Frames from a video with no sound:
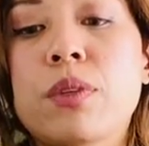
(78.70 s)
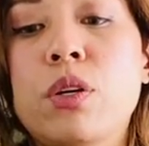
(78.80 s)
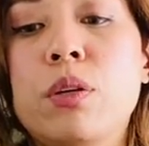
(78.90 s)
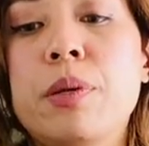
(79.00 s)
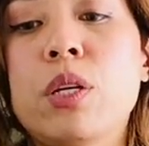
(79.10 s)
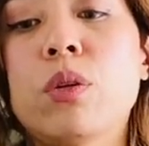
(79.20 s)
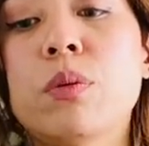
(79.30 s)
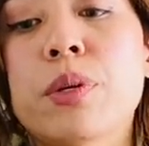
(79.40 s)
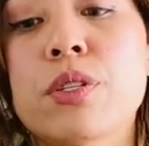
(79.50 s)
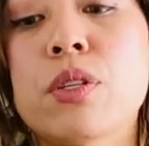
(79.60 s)
Could be an
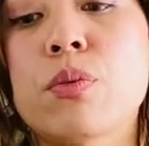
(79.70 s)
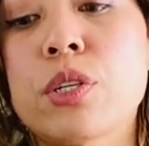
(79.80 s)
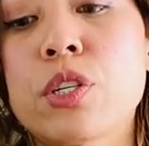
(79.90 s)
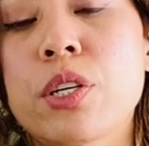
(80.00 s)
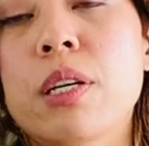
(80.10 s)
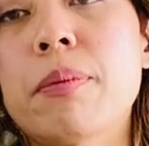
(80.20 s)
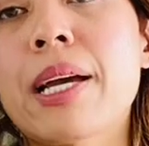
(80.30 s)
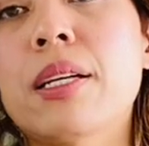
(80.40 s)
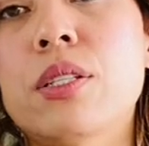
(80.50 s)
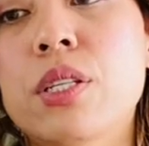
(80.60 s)
old person returning
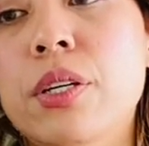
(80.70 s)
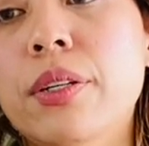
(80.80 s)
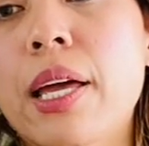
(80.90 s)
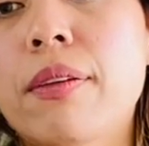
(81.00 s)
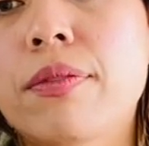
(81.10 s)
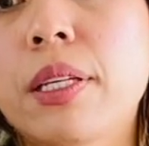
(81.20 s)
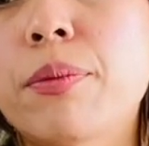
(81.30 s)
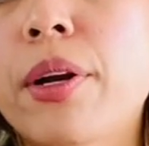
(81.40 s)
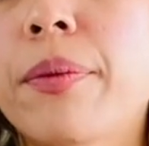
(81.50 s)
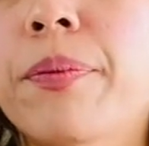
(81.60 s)
back into your life,
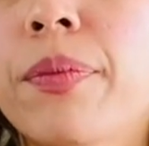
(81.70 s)
Libra.